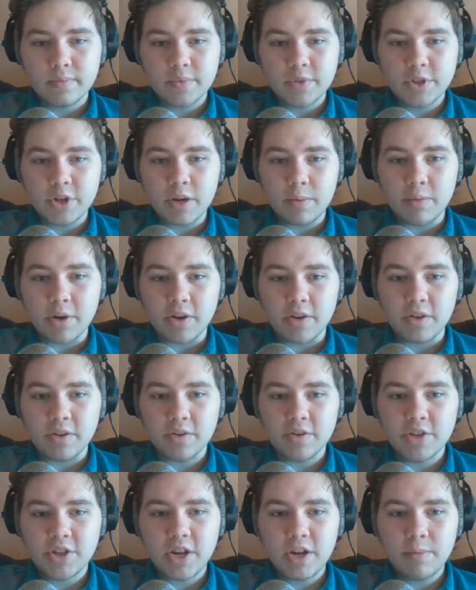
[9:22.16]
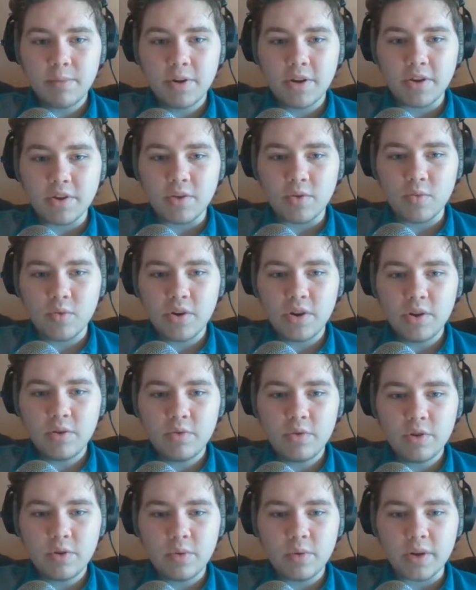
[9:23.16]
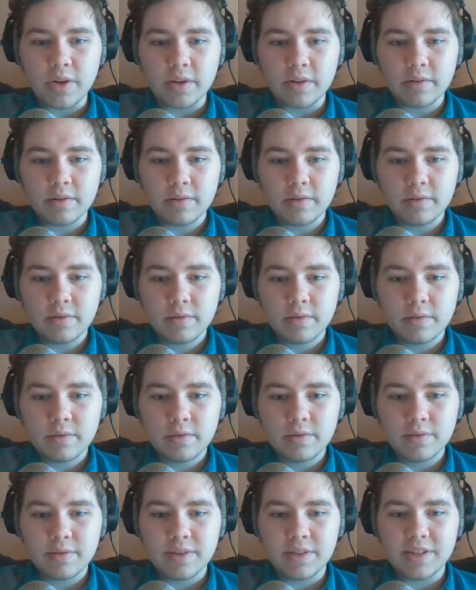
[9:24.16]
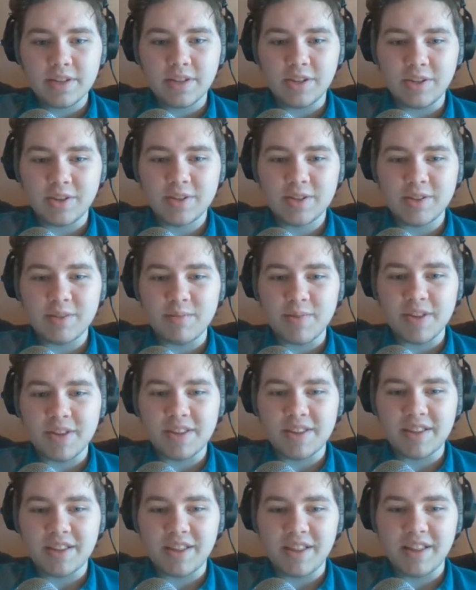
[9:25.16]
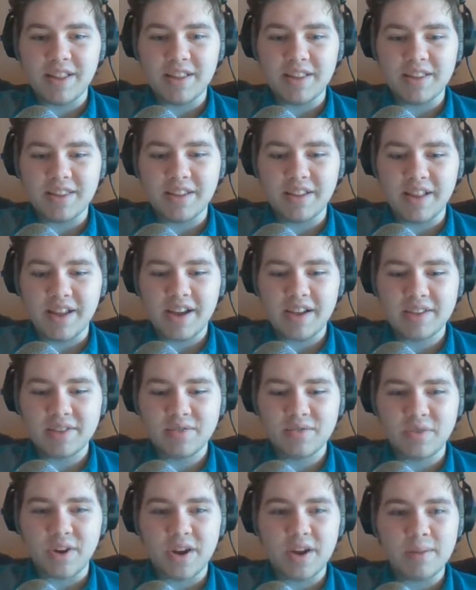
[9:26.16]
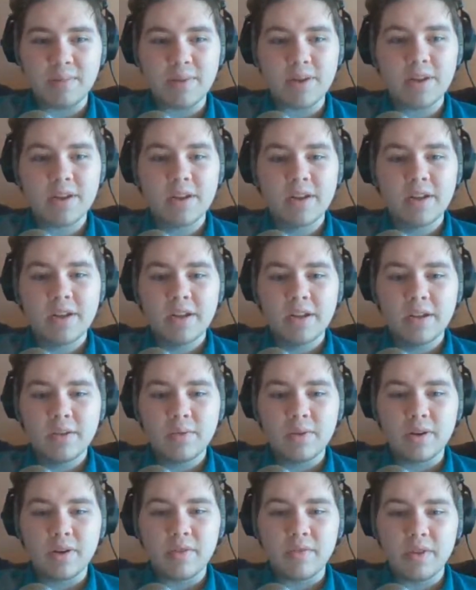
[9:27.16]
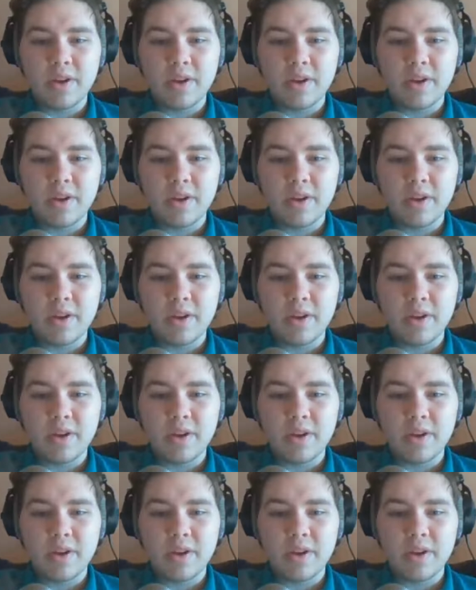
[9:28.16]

Shame on you. Shame on you. What are you doing? He looks at me in the last frame. Whatever.